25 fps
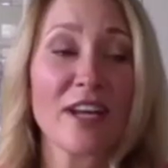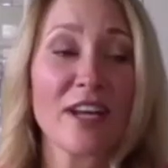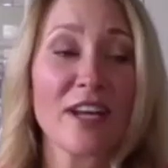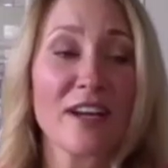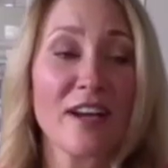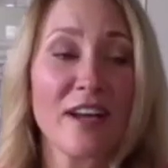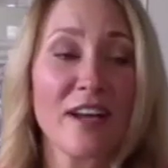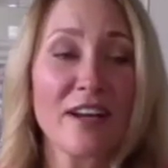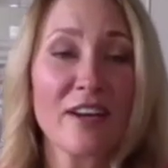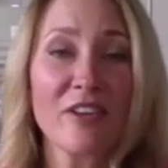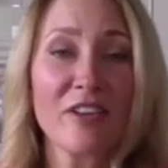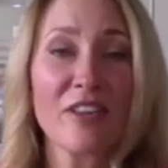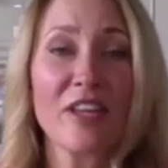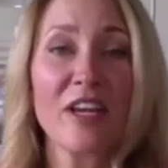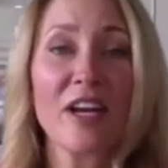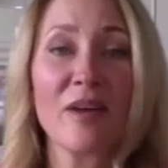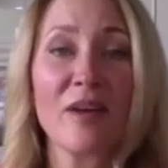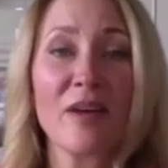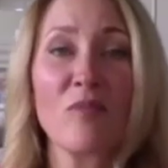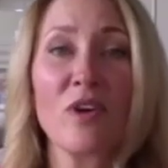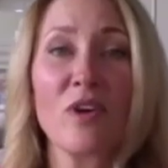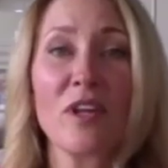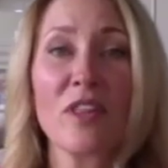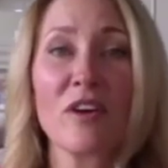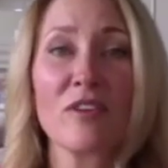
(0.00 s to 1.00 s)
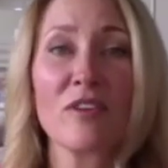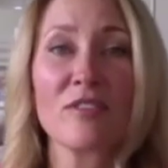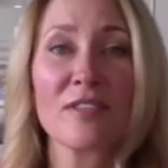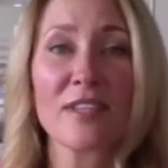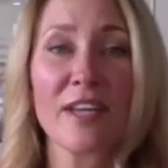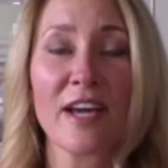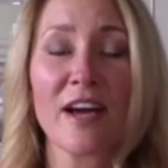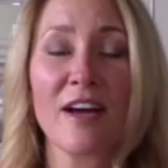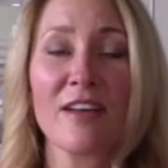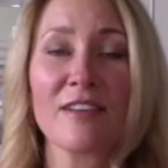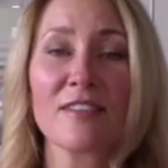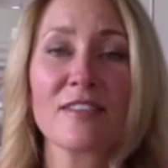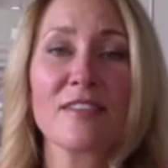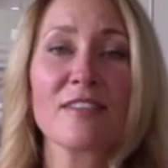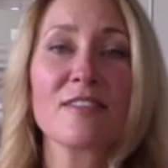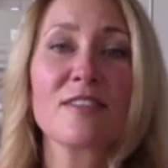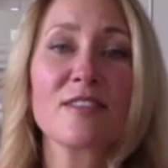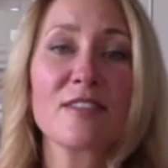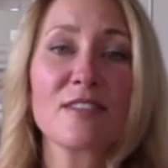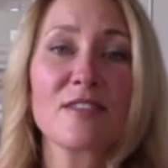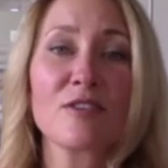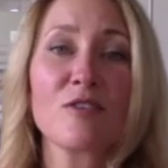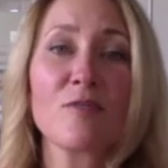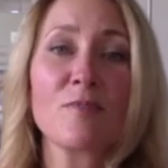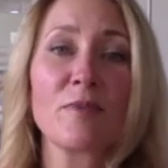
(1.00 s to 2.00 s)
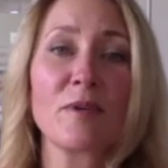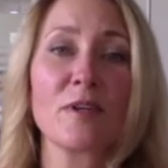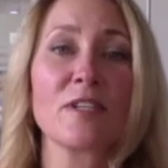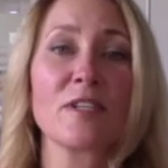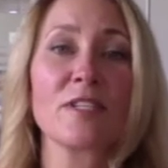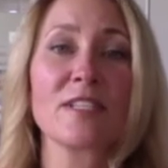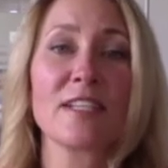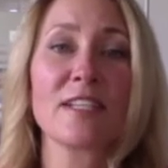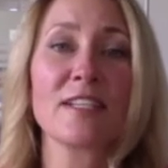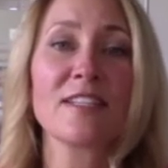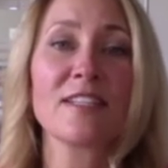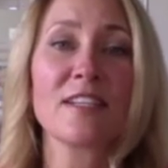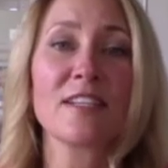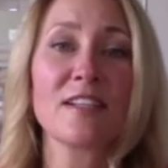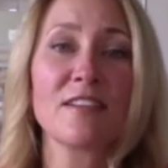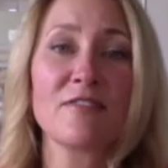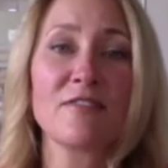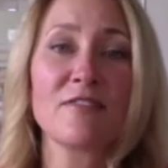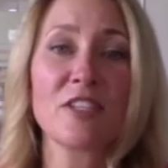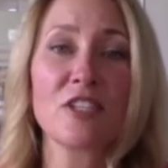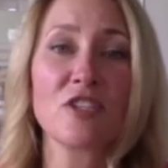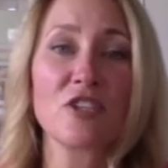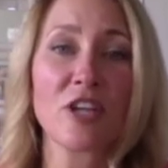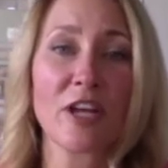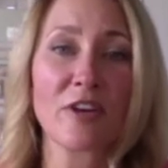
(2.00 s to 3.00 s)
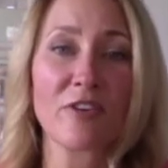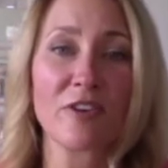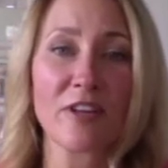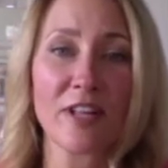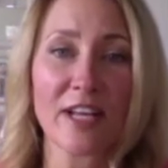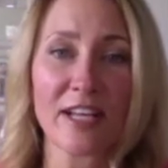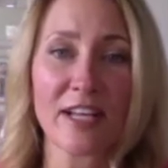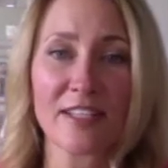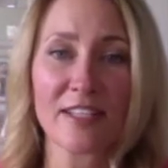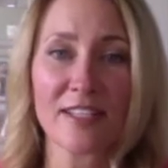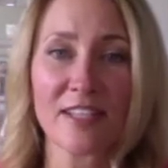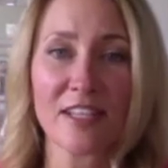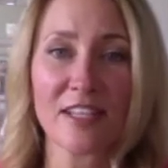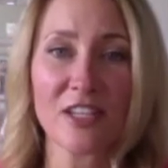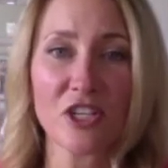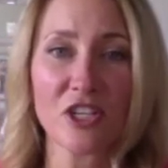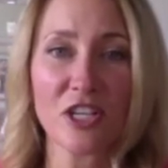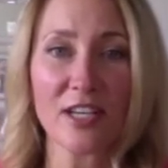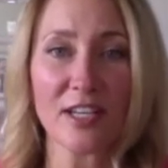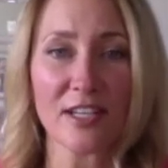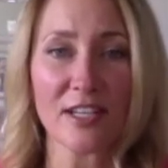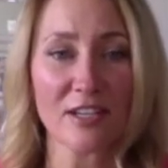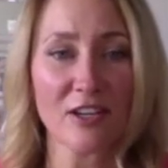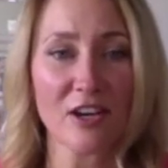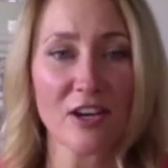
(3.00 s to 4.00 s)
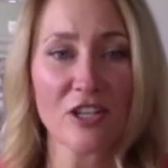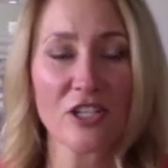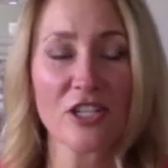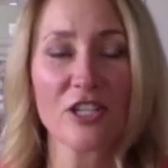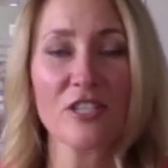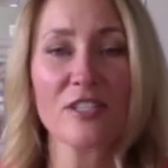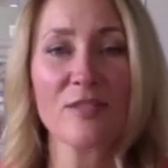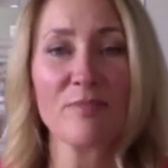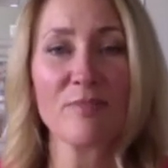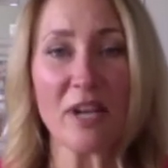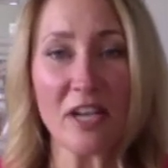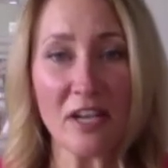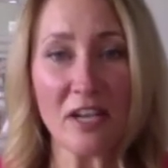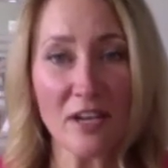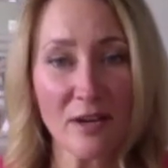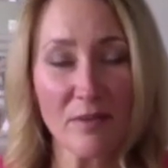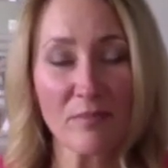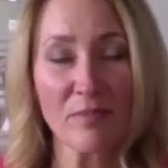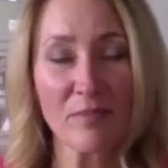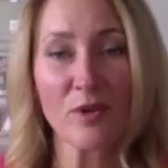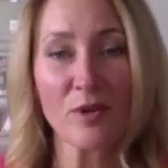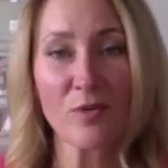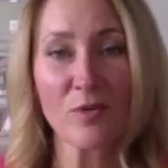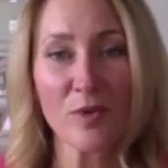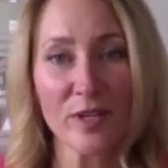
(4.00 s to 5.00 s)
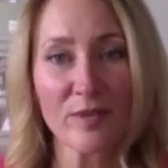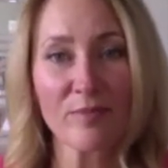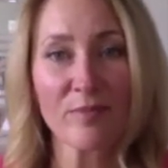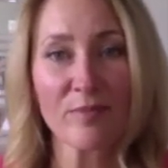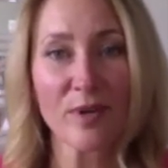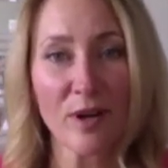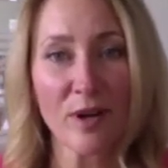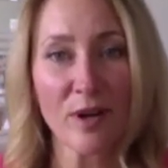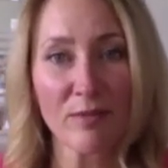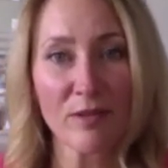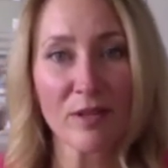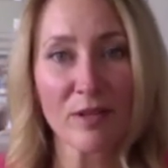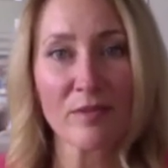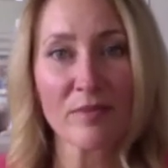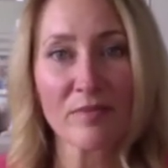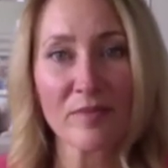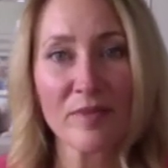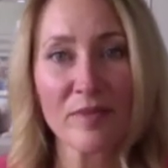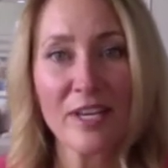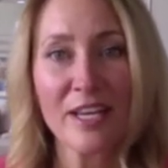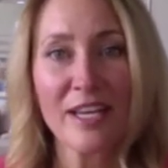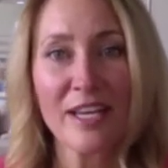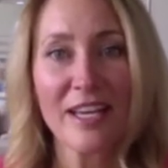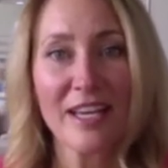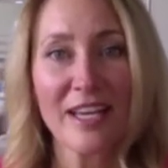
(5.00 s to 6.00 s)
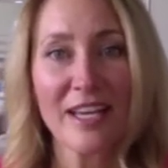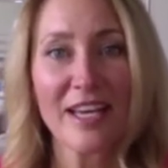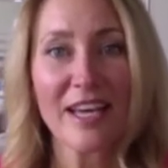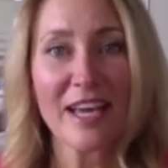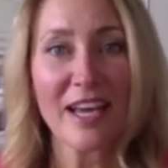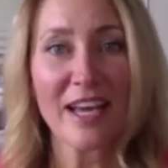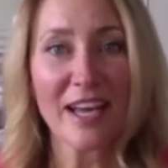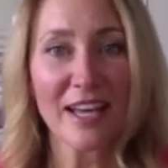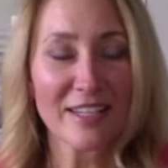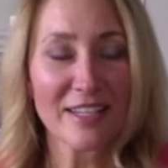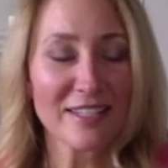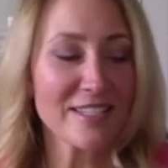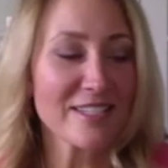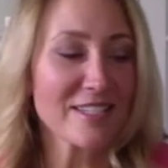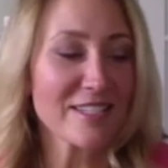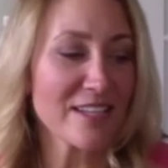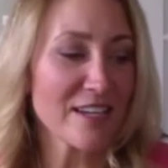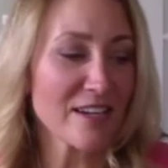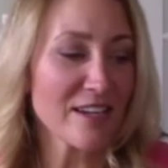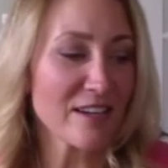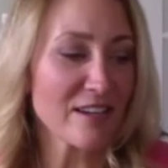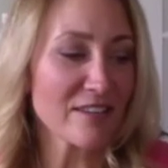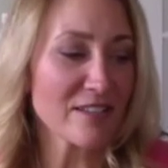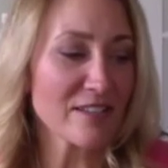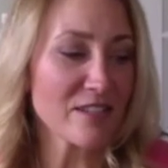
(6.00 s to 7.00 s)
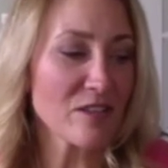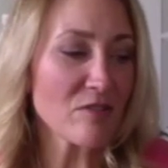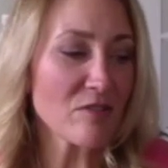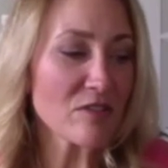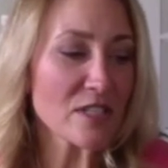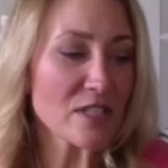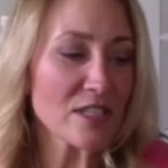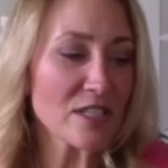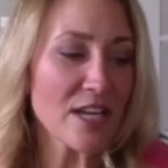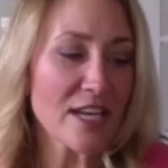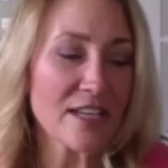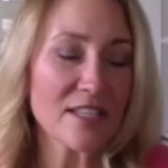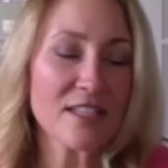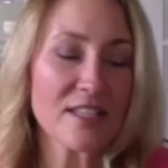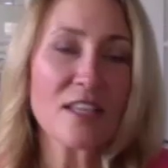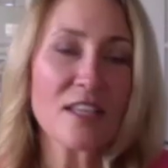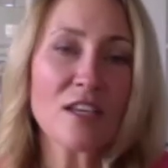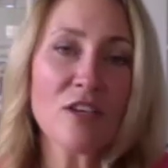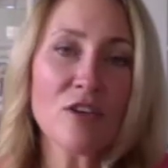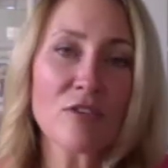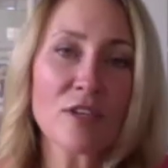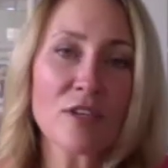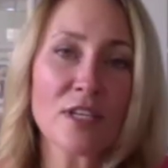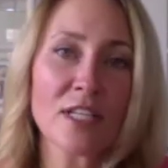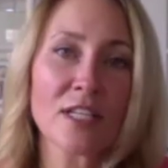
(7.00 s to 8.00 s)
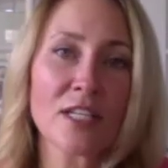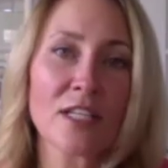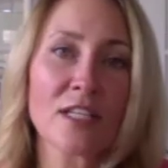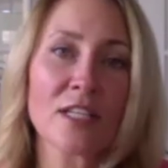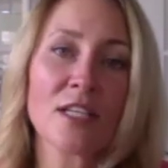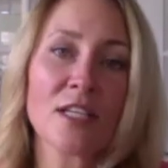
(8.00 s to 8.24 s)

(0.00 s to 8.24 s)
I know that I'm one of those gals that's super sensitive to general anesthesia, and nausea is my number one problem. And uh, so it's nice that you can